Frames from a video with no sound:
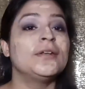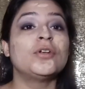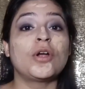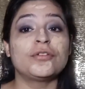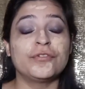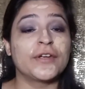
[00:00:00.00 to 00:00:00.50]
And
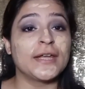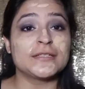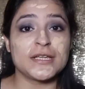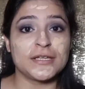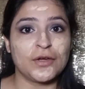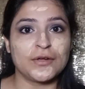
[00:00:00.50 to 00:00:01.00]
not
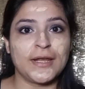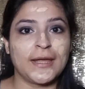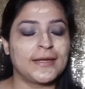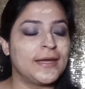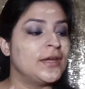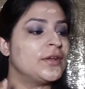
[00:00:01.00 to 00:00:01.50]
forgetting your
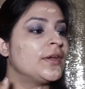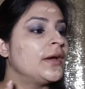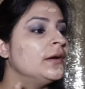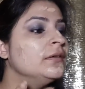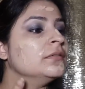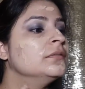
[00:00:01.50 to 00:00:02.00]
neck
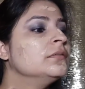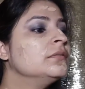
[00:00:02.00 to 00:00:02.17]
area.